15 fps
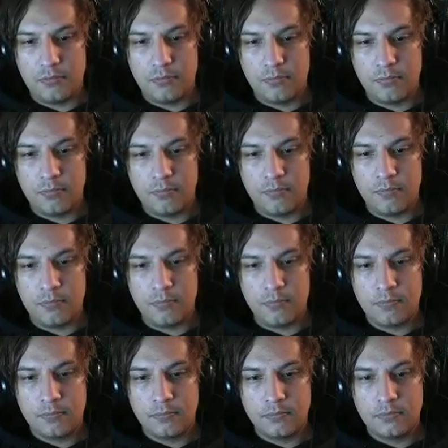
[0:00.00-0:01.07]

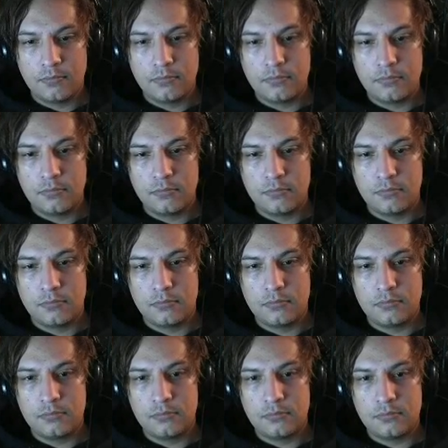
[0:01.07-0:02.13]

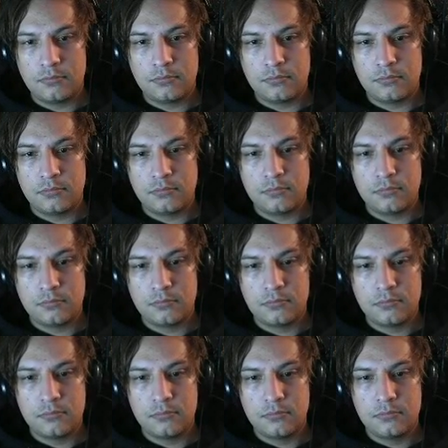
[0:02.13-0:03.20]

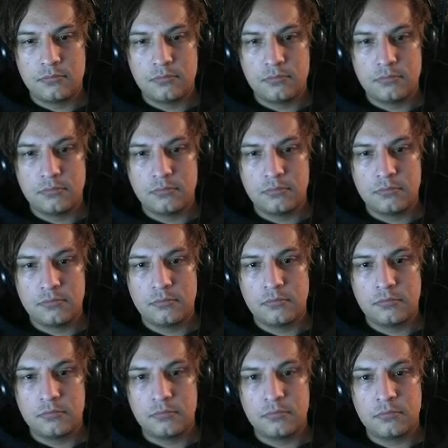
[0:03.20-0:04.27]

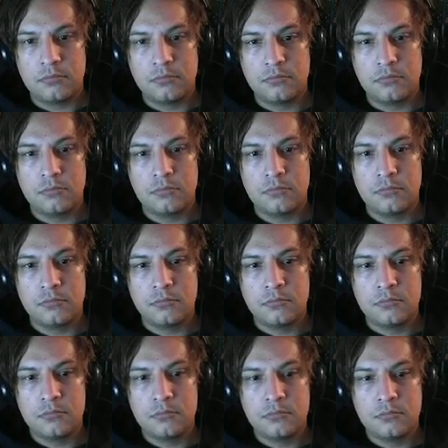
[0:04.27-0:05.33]

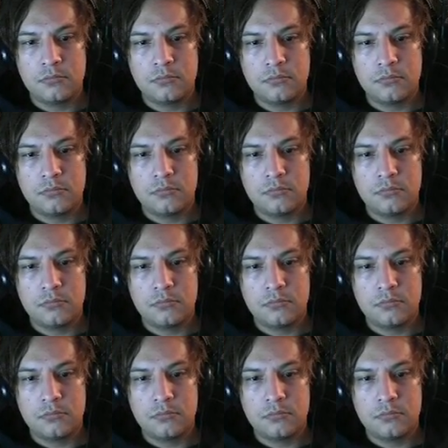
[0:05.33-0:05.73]
No one is speaking in this clip.